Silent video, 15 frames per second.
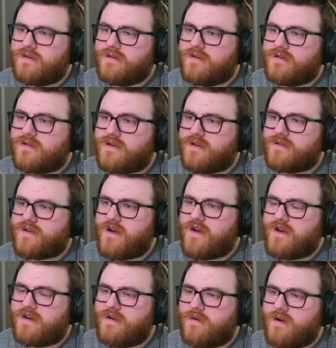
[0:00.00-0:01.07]
So uh,
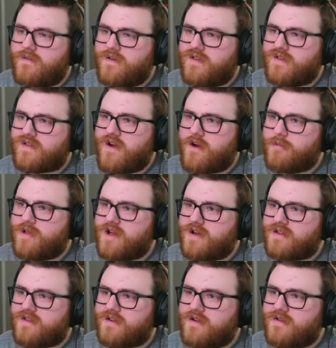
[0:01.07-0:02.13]
sorry, whoever this car
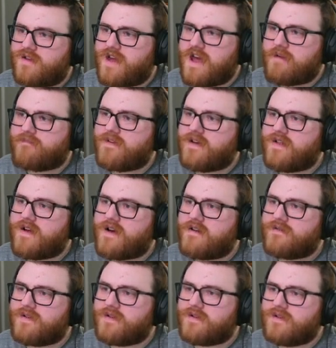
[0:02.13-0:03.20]
belongs to, the cap fell off.
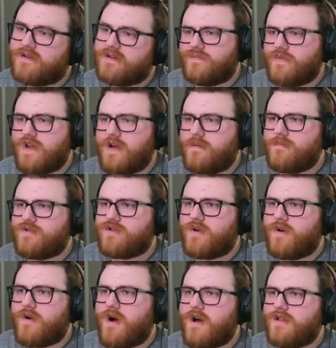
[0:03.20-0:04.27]
I'm
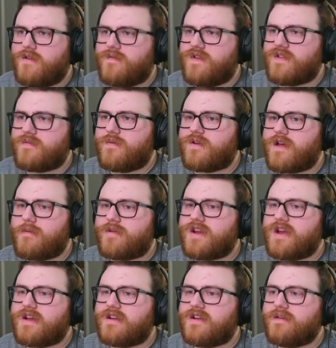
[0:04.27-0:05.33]
sure all of this will come in
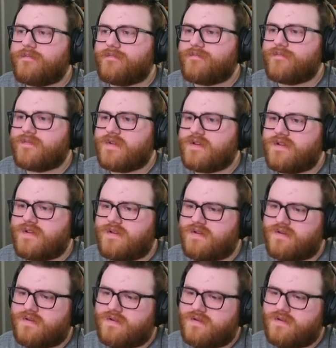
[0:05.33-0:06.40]
handy.
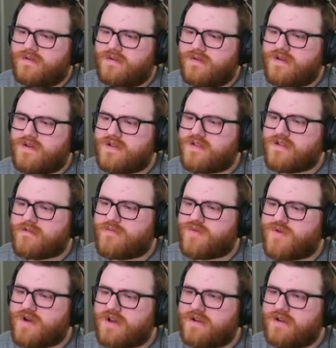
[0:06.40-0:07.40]
At some point.